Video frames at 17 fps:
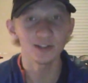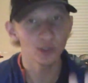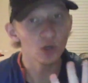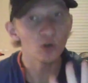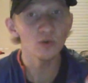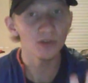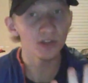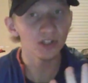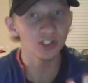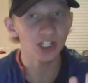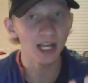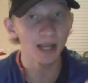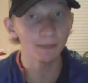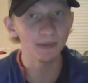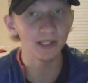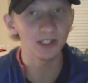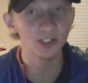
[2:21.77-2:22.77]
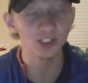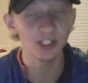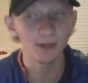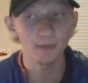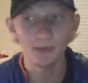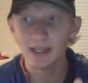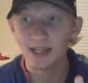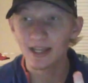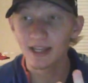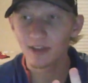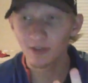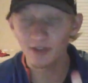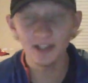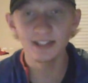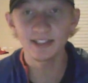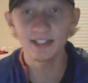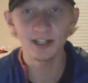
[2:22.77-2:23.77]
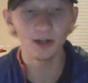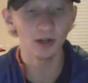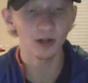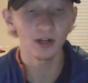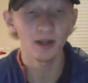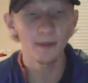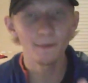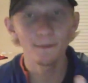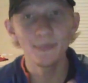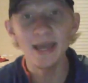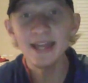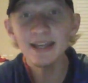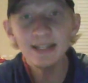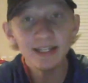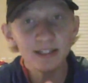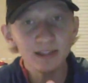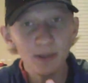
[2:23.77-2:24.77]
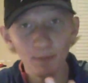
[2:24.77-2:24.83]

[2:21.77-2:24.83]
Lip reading: to the championship this year, pending the